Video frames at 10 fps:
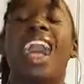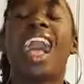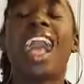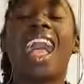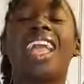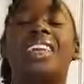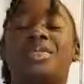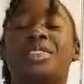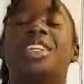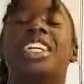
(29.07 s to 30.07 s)
I
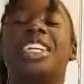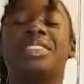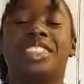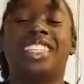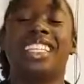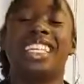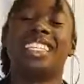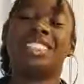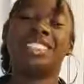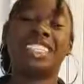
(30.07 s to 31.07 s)
am sorry for the
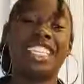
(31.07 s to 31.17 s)
technical